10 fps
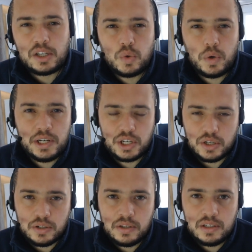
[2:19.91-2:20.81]

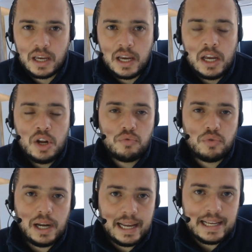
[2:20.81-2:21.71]
questions
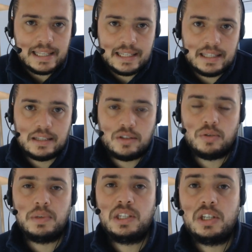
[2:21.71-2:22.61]
related to
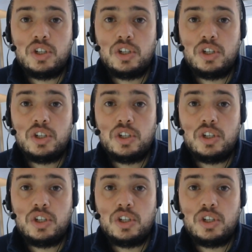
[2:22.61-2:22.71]
Mrs.